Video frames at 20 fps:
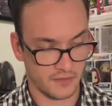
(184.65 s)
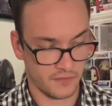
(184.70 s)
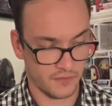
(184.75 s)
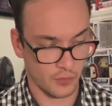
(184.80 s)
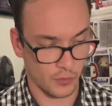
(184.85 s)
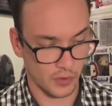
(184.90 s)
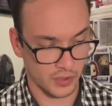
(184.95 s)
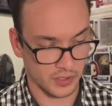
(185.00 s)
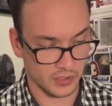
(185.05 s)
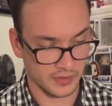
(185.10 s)

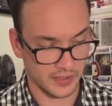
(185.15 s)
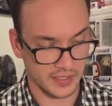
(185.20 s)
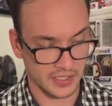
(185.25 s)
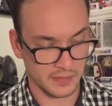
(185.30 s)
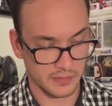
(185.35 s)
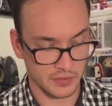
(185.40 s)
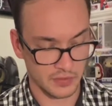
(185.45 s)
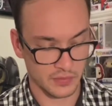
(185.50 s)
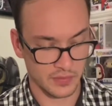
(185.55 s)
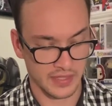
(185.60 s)
for
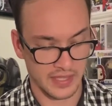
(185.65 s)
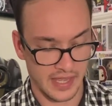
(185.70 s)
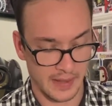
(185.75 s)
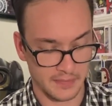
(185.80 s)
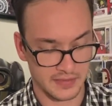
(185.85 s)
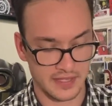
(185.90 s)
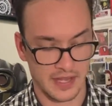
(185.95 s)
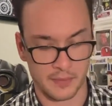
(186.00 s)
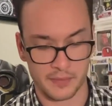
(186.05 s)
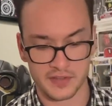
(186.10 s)
collectibles with
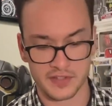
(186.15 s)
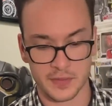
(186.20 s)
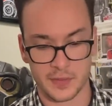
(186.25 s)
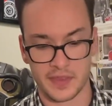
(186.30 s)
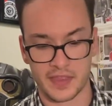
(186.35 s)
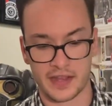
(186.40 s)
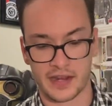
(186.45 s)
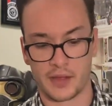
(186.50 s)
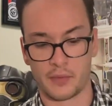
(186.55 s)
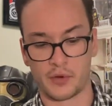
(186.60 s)
GameStop was something
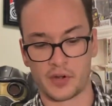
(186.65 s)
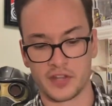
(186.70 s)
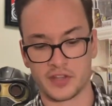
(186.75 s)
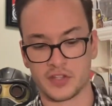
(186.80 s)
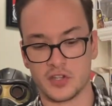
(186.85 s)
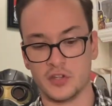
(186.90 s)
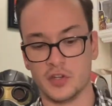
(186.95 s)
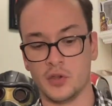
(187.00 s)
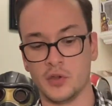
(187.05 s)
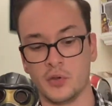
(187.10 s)
that I wanted
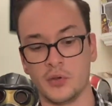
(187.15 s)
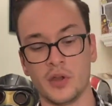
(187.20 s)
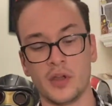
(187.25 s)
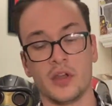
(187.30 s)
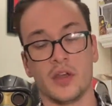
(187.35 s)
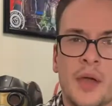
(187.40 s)
to do.